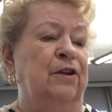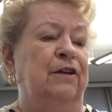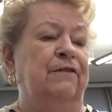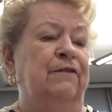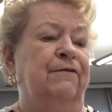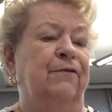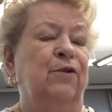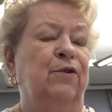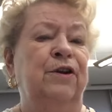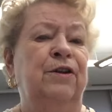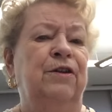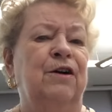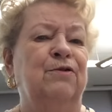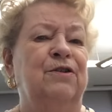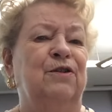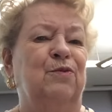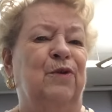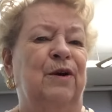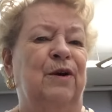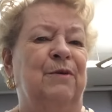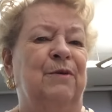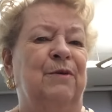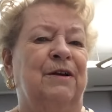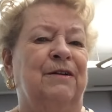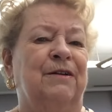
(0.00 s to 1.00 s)

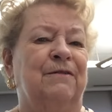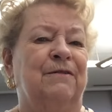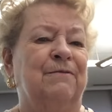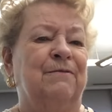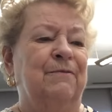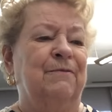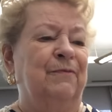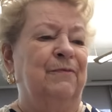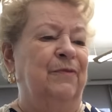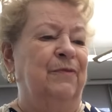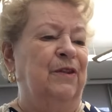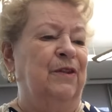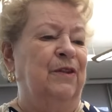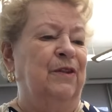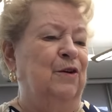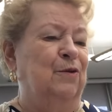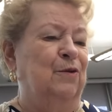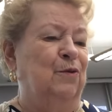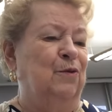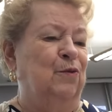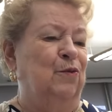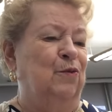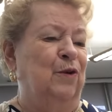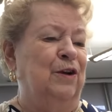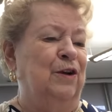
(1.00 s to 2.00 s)
40,000 women
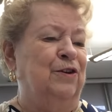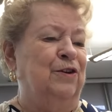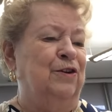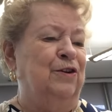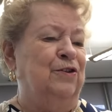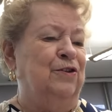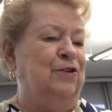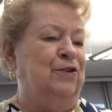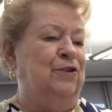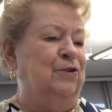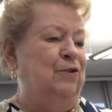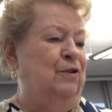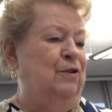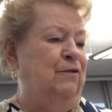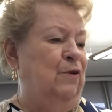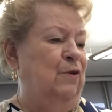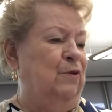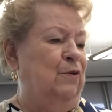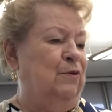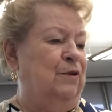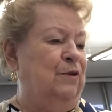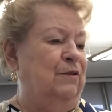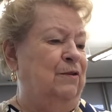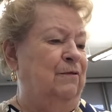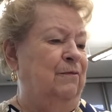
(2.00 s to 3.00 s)
registered to
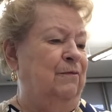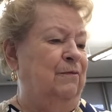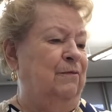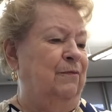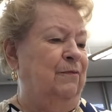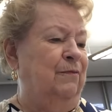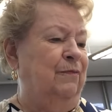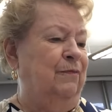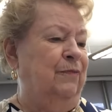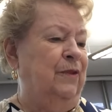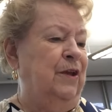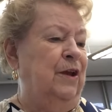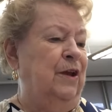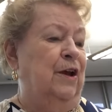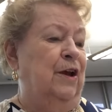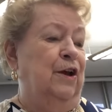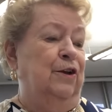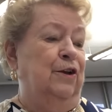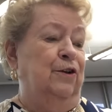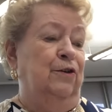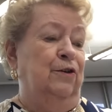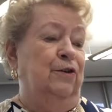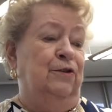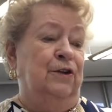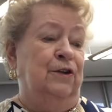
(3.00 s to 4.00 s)
vote.
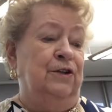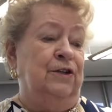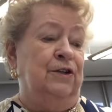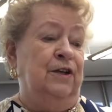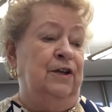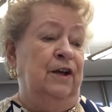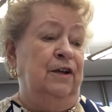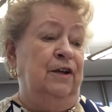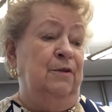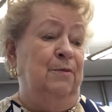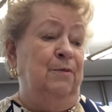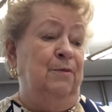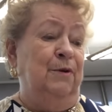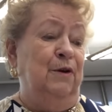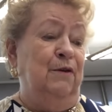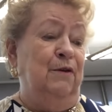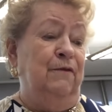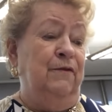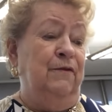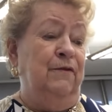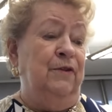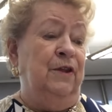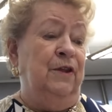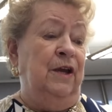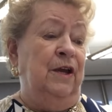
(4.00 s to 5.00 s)
You just had to be
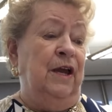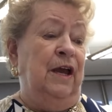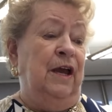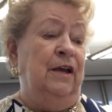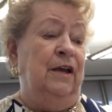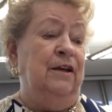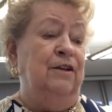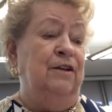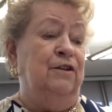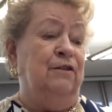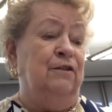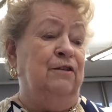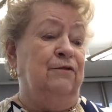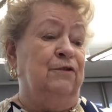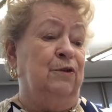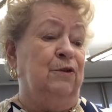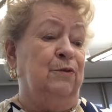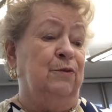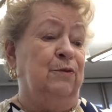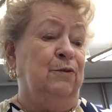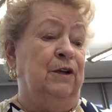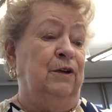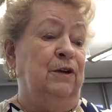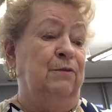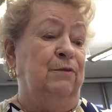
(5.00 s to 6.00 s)
over the age of
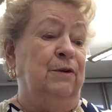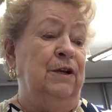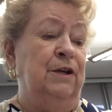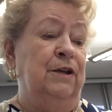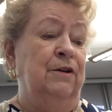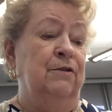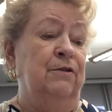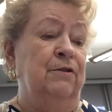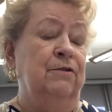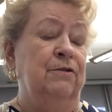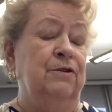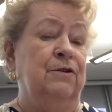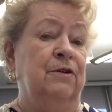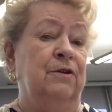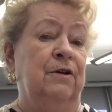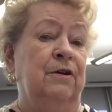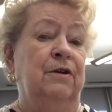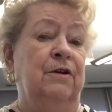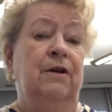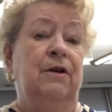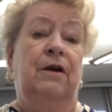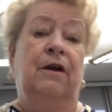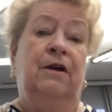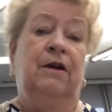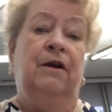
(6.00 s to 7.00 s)
21 years
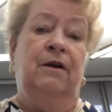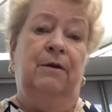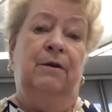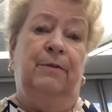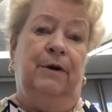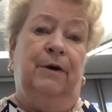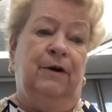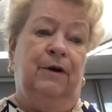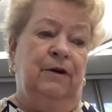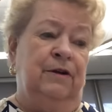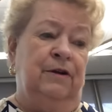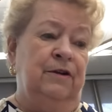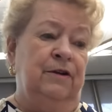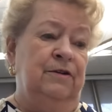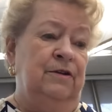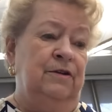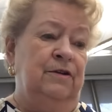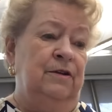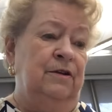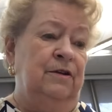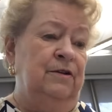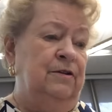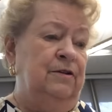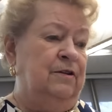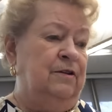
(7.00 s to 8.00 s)
and an American
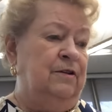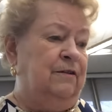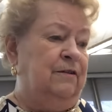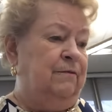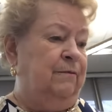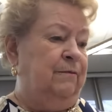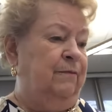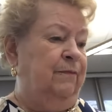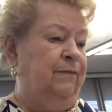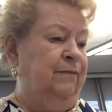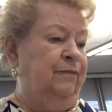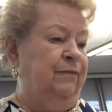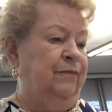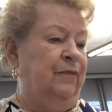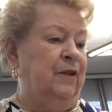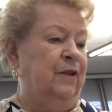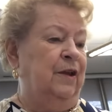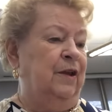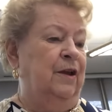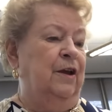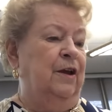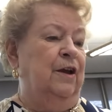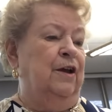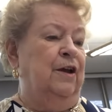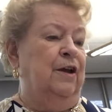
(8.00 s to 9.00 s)
citizen.
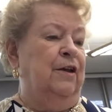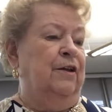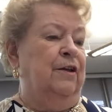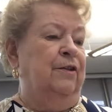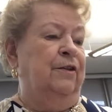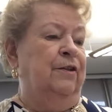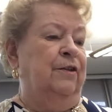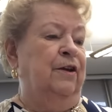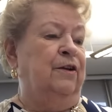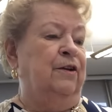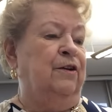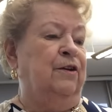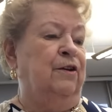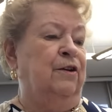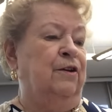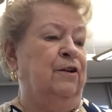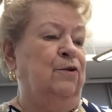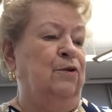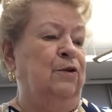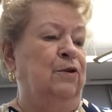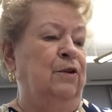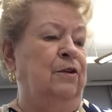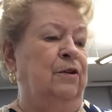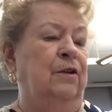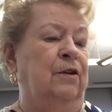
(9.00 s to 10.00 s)
They could go
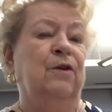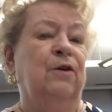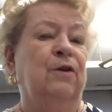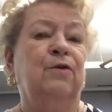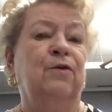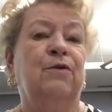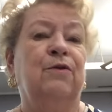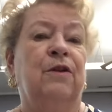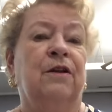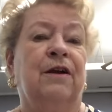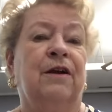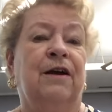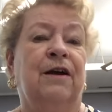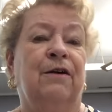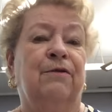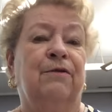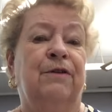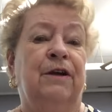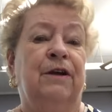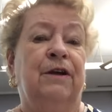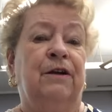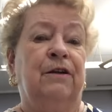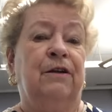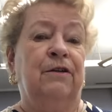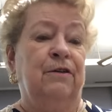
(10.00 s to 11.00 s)
to the local
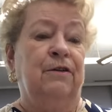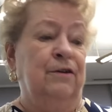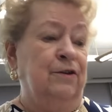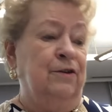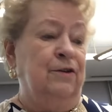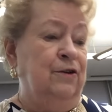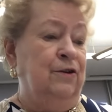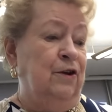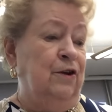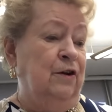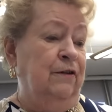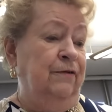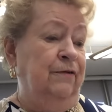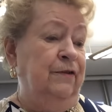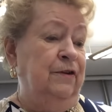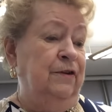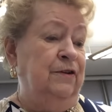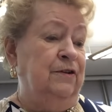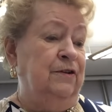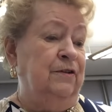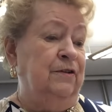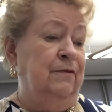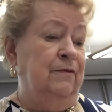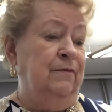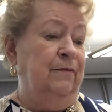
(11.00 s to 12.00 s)
county clerk's office
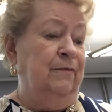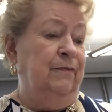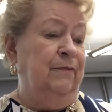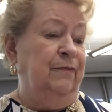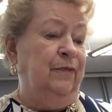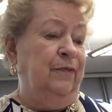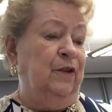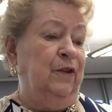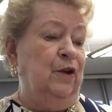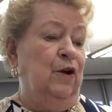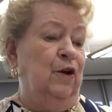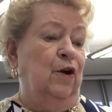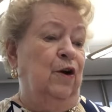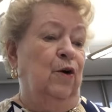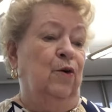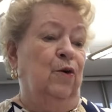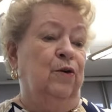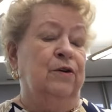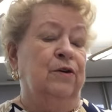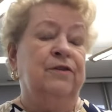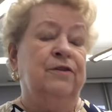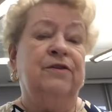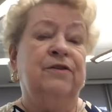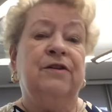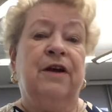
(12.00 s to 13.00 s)

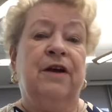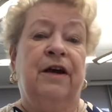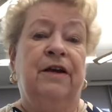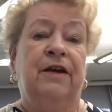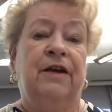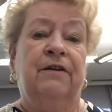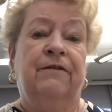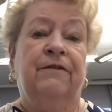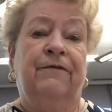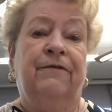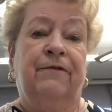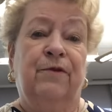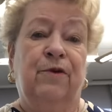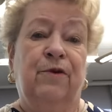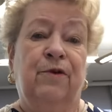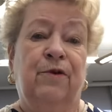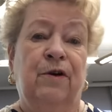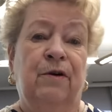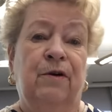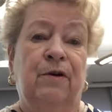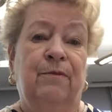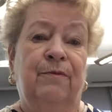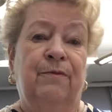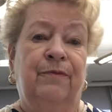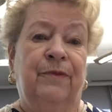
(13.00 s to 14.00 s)
or sign a
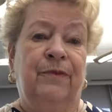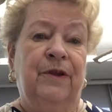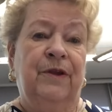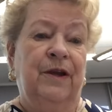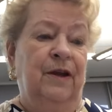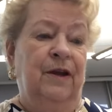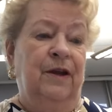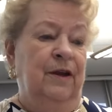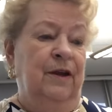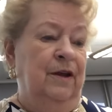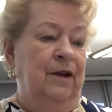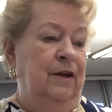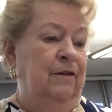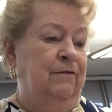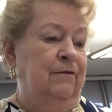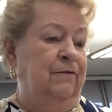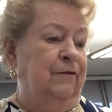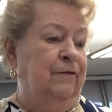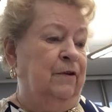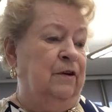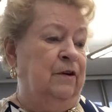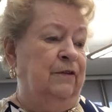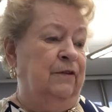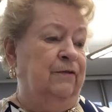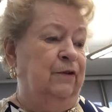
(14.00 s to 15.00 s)
form in
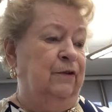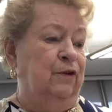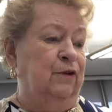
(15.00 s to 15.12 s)
front of a